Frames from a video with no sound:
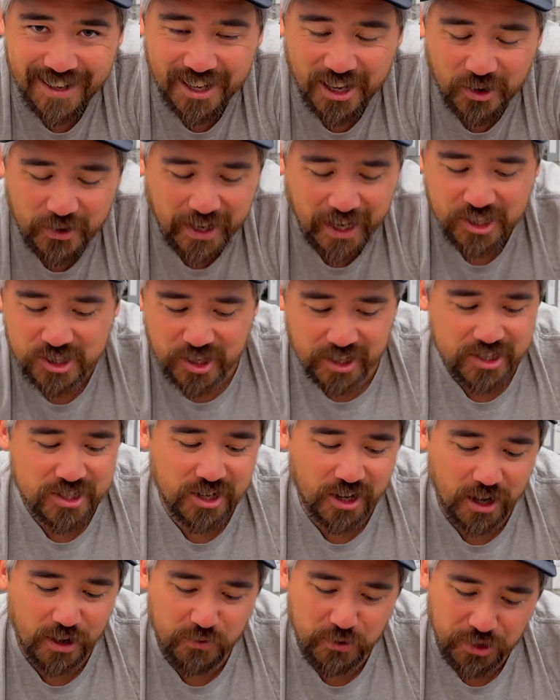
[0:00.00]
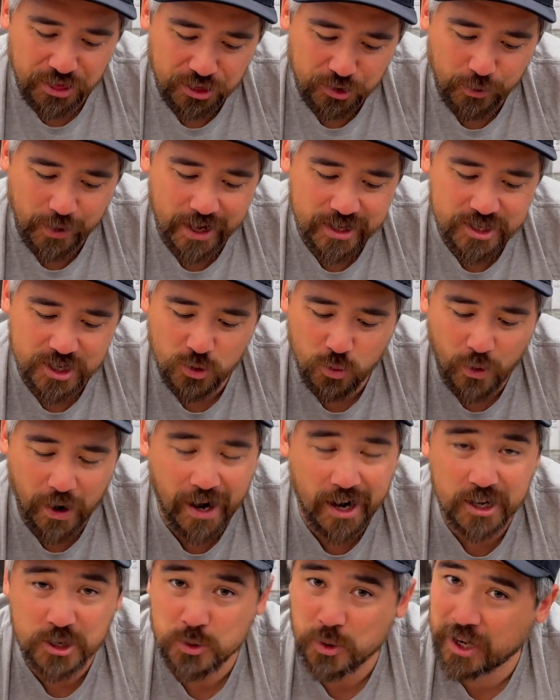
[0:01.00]
Okay, so let's start off with threads and
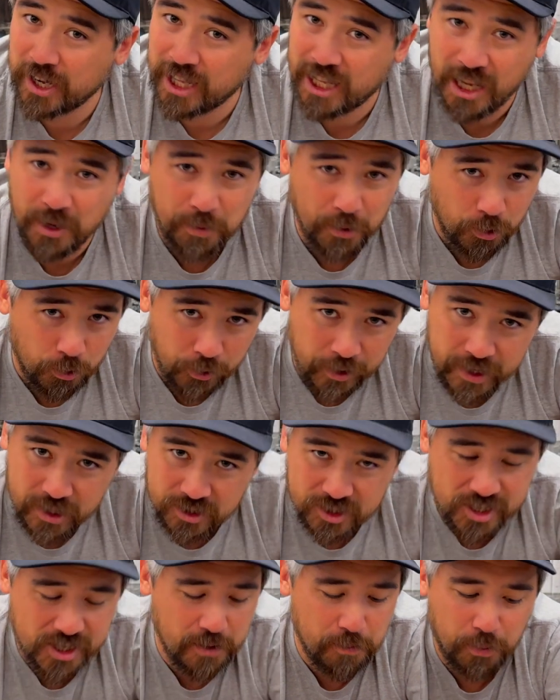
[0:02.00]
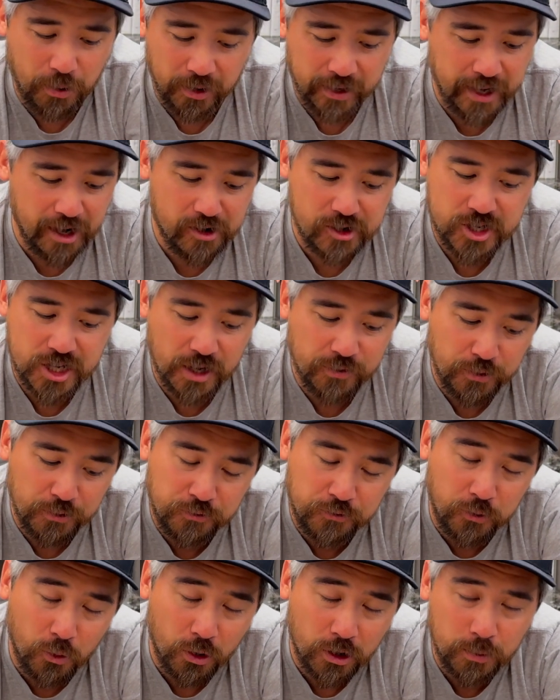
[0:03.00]
wires. We're going to keep it real simple. Get yourself
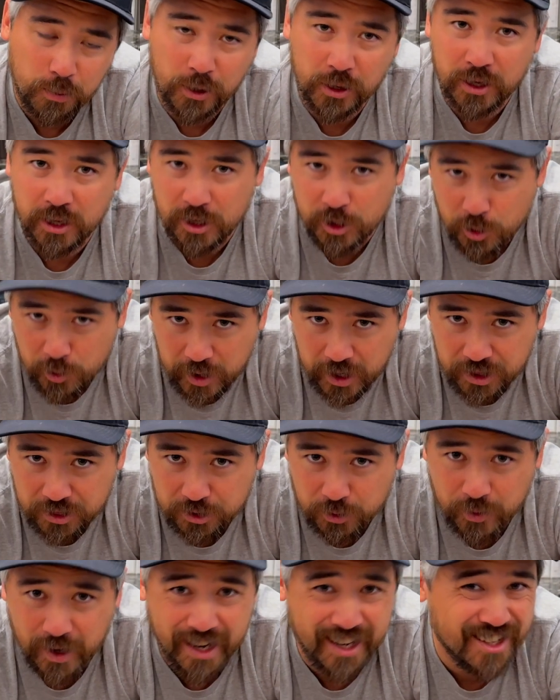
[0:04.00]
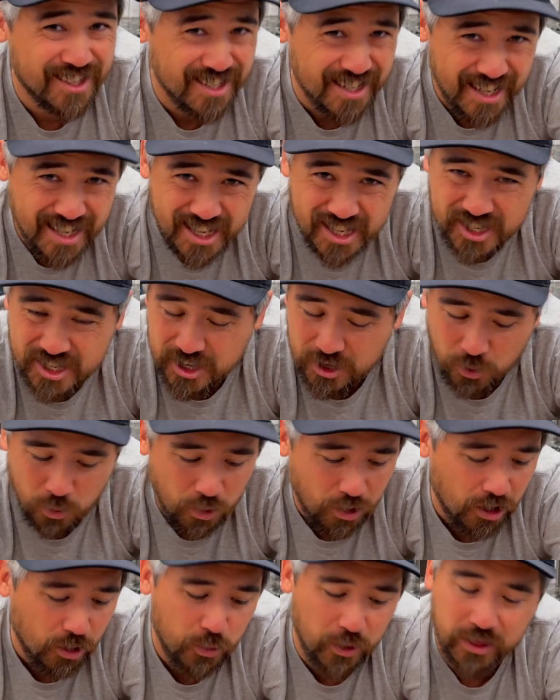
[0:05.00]
affordable uni thread. It's easy to
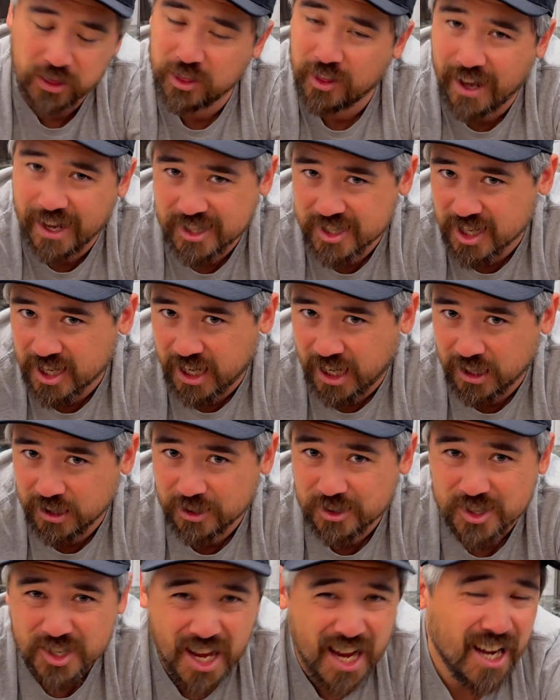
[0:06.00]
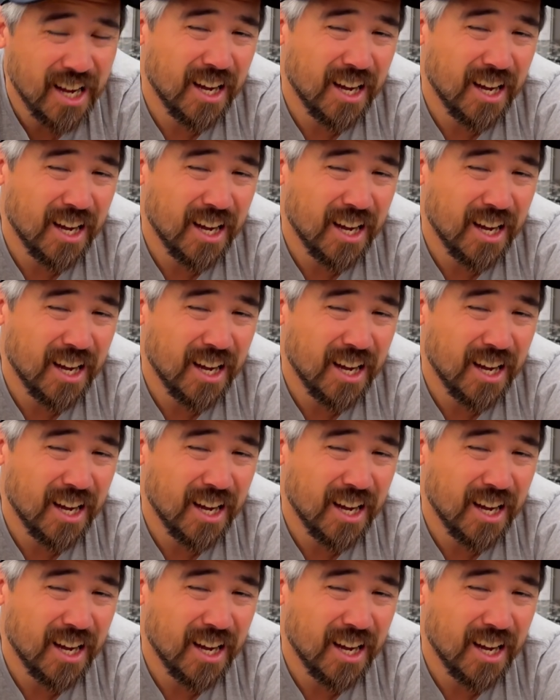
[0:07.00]
work with, lots of colors.